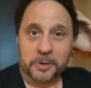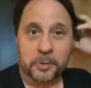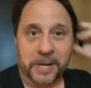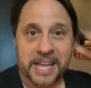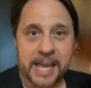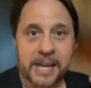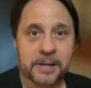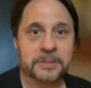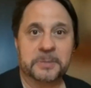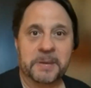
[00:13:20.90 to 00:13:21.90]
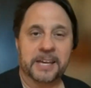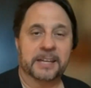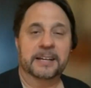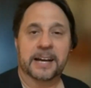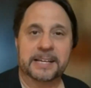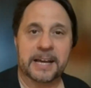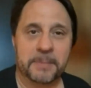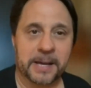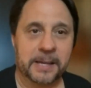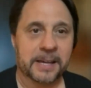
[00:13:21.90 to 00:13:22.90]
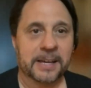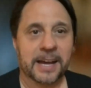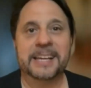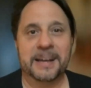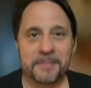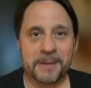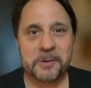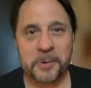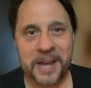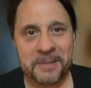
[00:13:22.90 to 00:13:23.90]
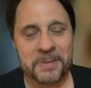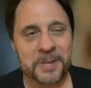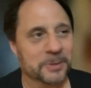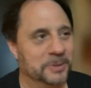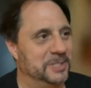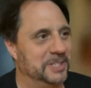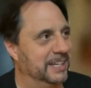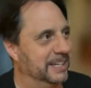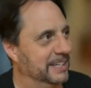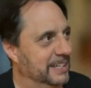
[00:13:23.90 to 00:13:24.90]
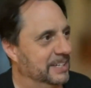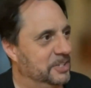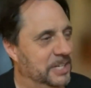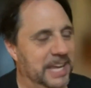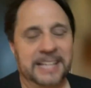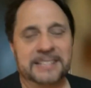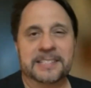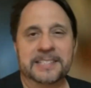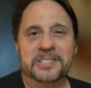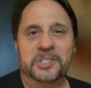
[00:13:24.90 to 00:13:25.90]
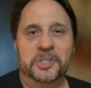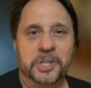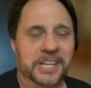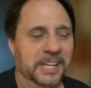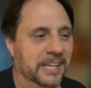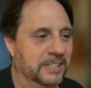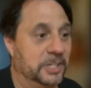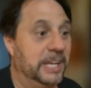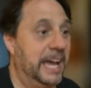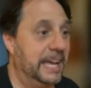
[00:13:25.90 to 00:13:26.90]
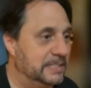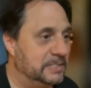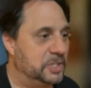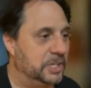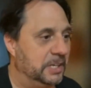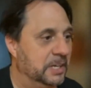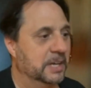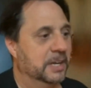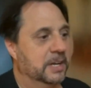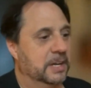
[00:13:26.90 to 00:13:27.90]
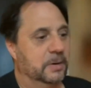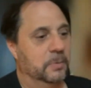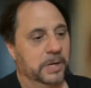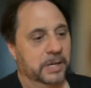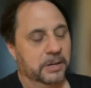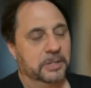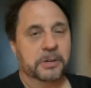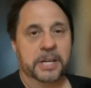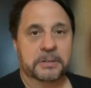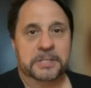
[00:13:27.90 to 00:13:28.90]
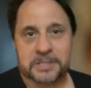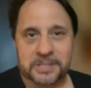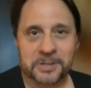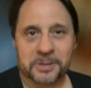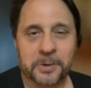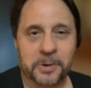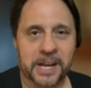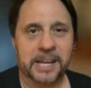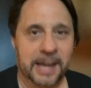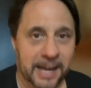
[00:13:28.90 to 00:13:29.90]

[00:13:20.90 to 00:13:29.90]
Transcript: Gray hairs, man. Yes. I got my grandmother's. She has this gene. She had this gene where your hair doesn't turn gray.